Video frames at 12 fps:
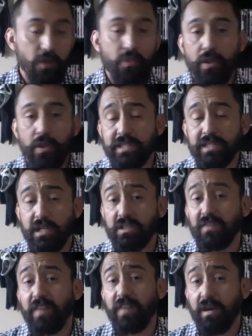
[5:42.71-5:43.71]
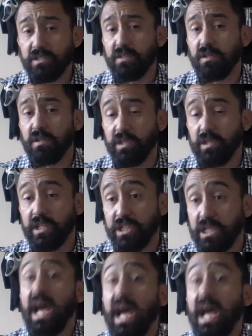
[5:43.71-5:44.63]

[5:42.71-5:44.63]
Those that are devout to their religion,